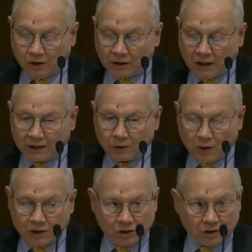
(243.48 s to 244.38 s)
online
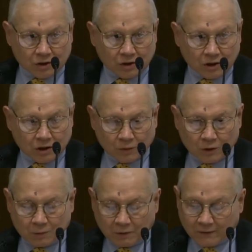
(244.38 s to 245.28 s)
questions,
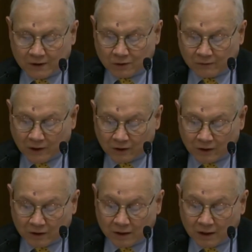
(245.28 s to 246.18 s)
which Professor
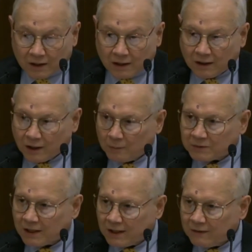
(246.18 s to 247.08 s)
Welker
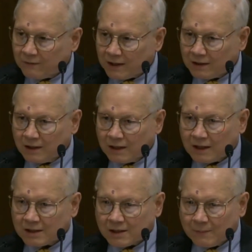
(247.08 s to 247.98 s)
helped to innovate
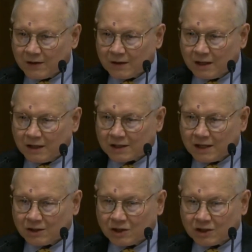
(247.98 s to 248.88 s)
as something that is
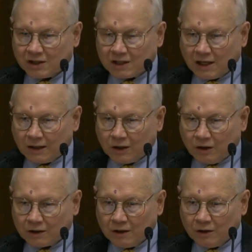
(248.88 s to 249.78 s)
not just a
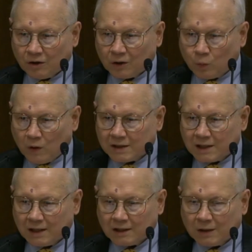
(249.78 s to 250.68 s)
dialogue on one
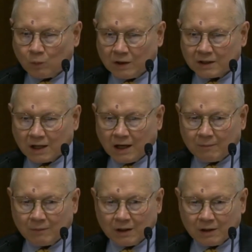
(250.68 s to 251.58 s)
date and one
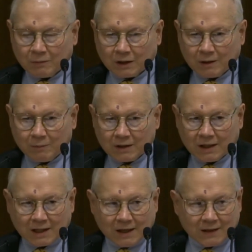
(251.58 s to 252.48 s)
time, but can be,
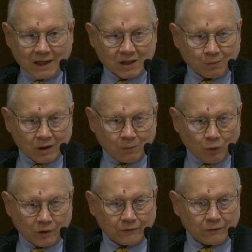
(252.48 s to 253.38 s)
again, that
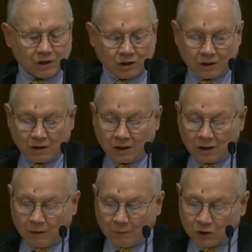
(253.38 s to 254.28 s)
springboard of reaching
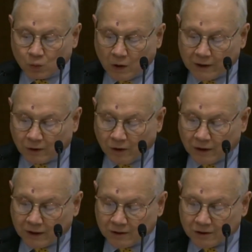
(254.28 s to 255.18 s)
a much wider
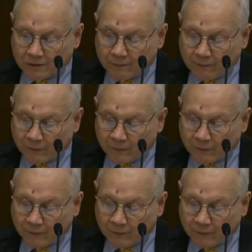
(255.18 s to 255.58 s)
audience.